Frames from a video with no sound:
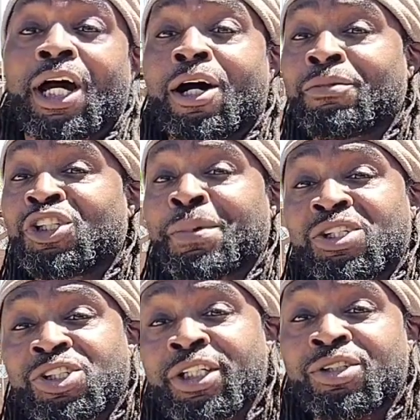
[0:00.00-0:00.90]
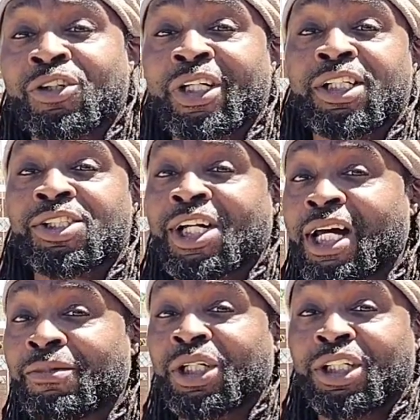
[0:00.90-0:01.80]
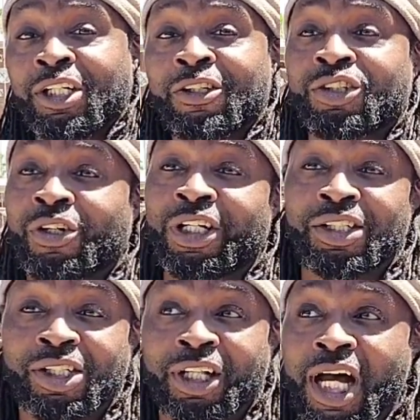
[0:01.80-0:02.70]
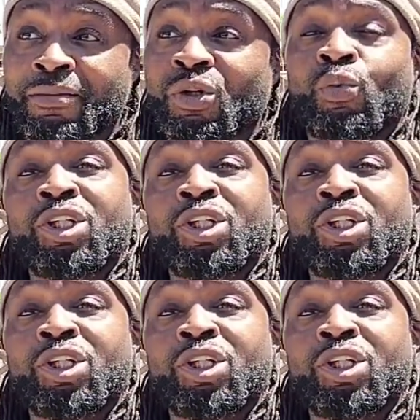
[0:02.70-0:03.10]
Especially during this time of the year, during this climate,